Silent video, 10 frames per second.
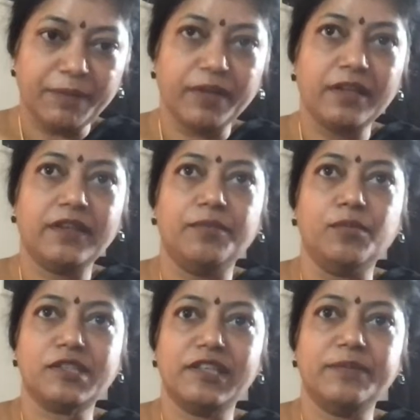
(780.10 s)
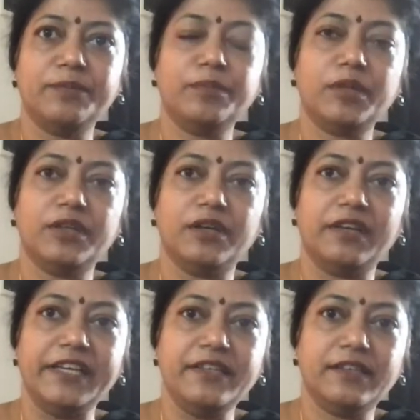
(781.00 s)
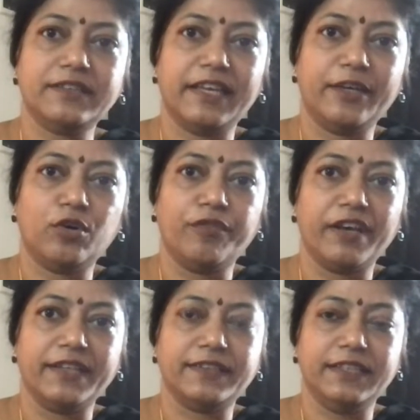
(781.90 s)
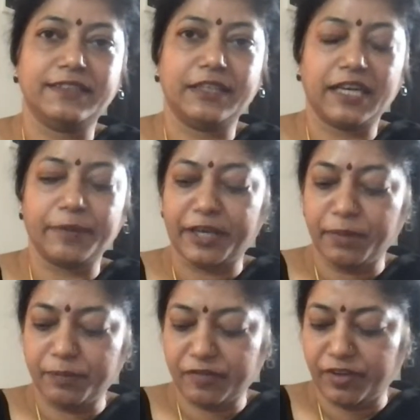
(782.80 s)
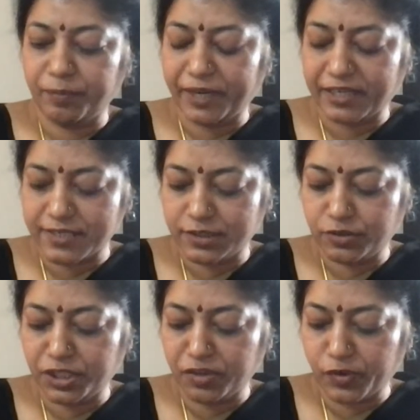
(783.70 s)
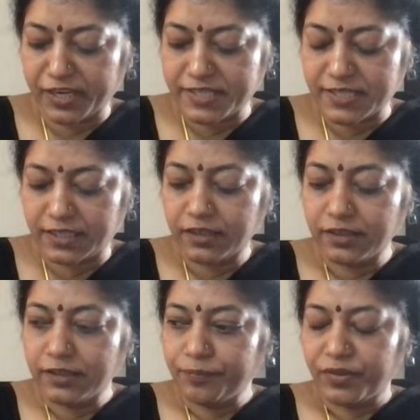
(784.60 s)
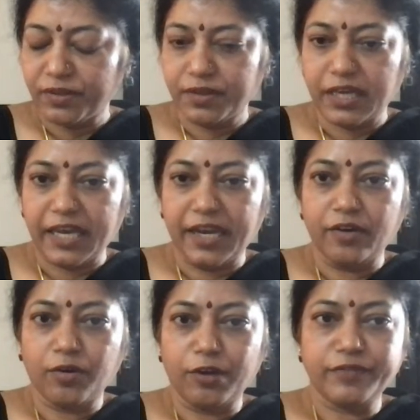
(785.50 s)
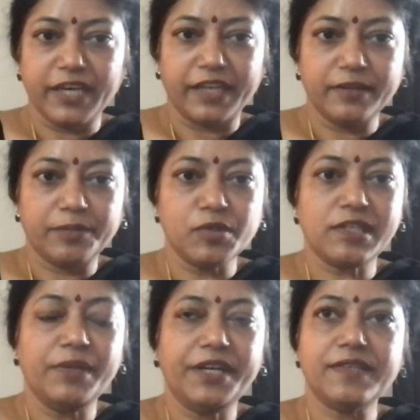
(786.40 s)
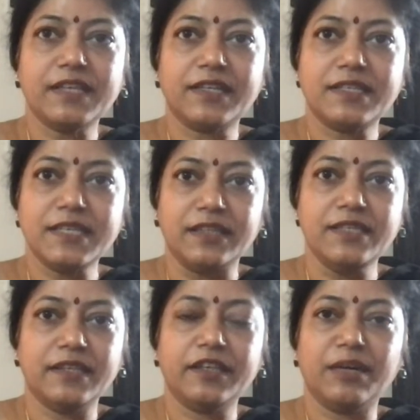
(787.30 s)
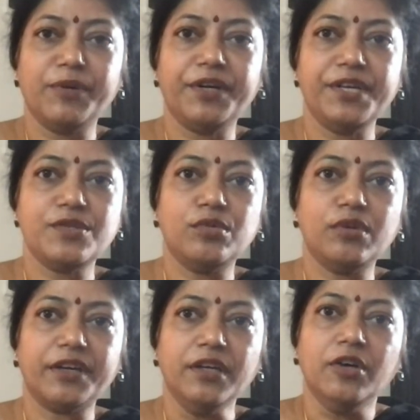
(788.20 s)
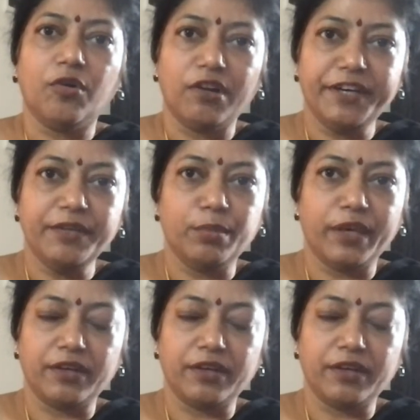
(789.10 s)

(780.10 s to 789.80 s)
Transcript: people, the Muslim leaders like Oviasi, I remember we met Asaduddin Oviasi and all of the other Muslim leaders that, see, these are the communities who are already,